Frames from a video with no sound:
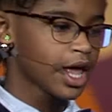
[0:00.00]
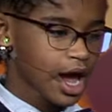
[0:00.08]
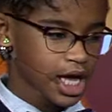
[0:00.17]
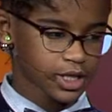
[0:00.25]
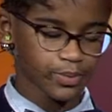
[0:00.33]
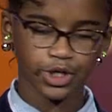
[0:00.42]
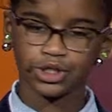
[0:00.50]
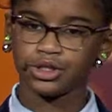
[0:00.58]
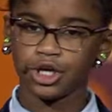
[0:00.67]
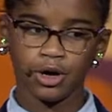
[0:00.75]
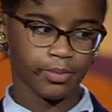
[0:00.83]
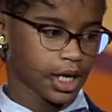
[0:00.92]
at the books that
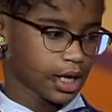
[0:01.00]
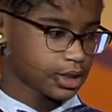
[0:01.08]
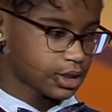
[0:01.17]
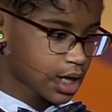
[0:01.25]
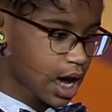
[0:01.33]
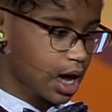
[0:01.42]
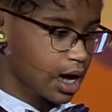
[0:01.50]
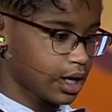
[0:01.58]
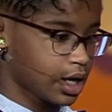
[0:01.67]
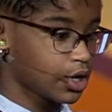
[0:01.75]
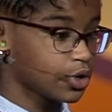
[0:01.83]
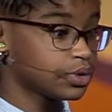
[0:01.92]
they are being assigned
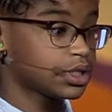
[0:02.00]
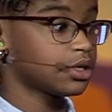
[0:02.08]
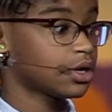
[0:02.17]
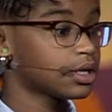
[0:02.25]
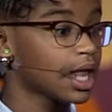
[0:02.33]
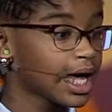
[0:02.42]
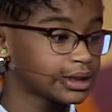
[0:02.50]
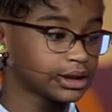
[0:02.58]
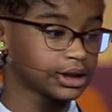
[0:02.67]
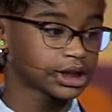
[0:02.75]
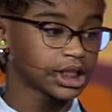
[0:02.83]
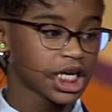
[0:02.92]
and who's in their
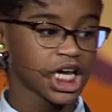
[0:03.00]
classes.